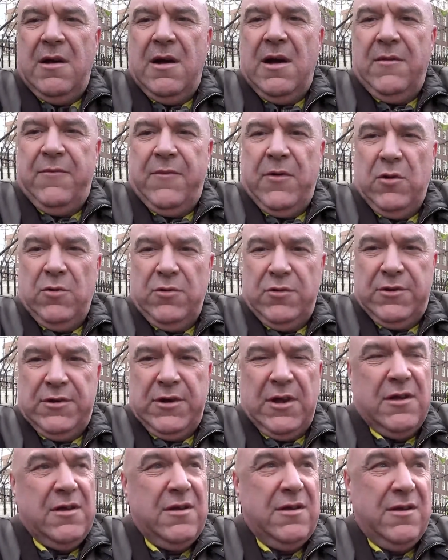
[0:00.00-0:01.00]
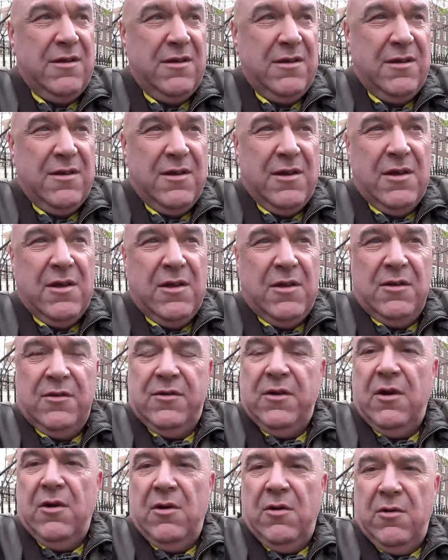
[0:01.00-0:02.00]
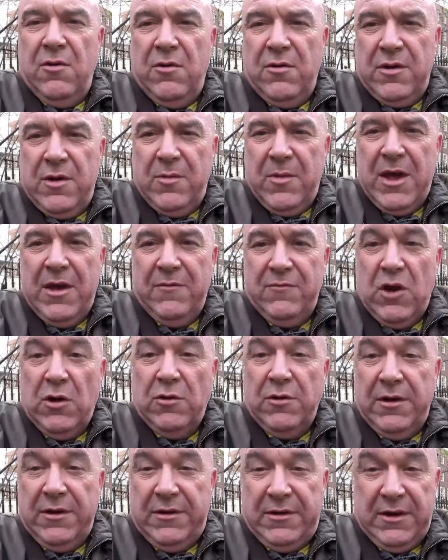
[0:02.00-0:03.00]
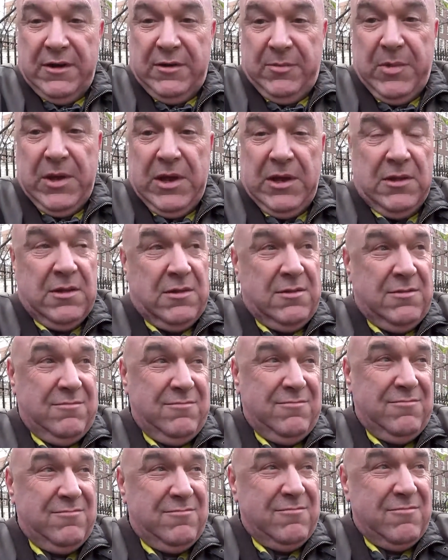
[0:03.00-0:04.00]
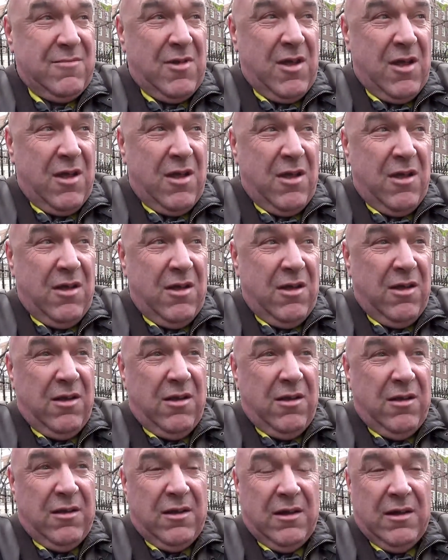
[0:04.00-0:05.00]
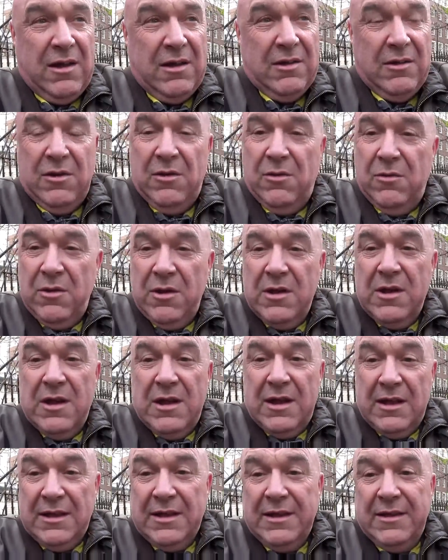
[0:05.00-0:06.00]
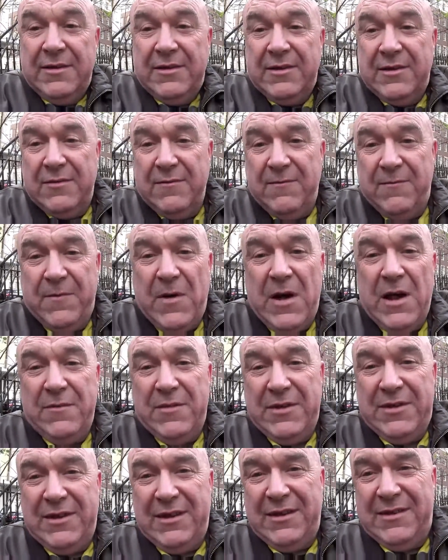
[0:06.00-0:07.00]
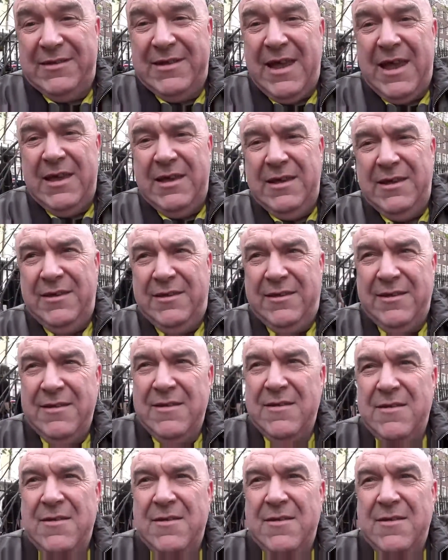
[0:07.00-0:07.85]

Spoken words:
Hi folks, so you may have noticed it's been at least 5 or 6 days.